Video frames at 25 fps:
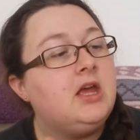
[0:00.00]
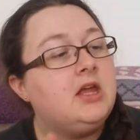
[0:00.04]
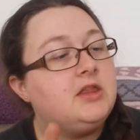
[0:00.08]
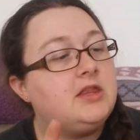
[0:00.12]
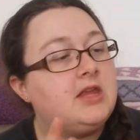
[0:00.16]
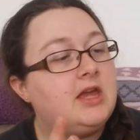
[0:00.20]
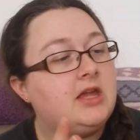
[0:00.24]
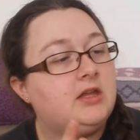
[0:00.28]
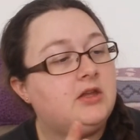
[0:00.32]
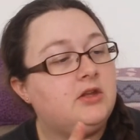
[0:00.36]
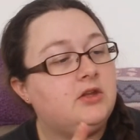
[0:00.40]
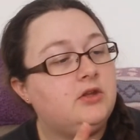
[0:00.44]

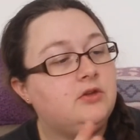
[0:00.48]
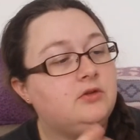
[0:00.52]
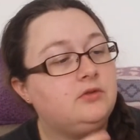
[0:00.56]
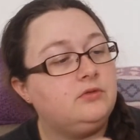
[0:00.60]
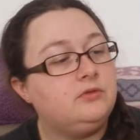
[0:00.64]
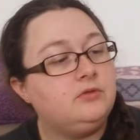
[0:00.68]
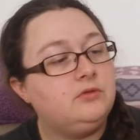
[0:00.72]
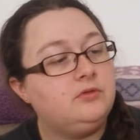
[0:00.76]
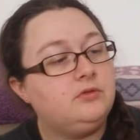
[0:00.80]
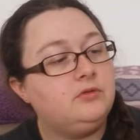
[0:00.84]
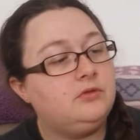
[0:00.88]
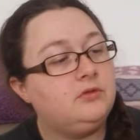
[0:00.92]
then
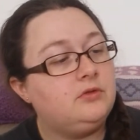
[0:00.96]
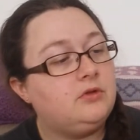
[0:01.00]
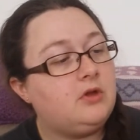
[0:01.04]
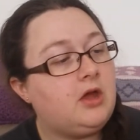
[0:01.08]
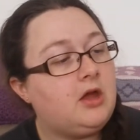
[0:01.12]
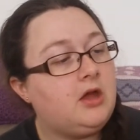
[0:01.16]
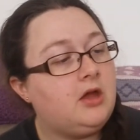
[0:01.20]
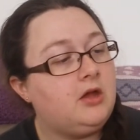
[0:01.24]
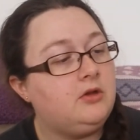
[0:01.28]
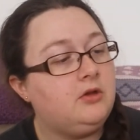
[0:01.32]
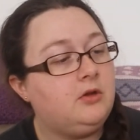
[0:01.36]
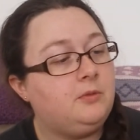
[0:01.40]
you'll
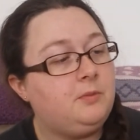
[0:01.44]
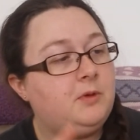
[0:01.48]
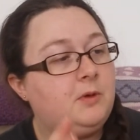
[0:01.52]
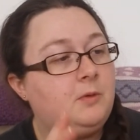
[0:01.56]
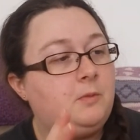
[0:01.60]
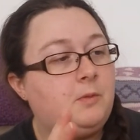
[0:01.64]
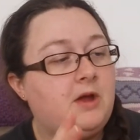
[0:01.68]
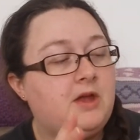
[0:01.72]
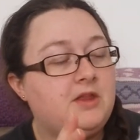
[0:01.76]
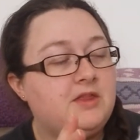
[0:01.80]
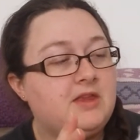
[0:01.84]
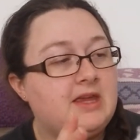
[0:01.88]
not be aware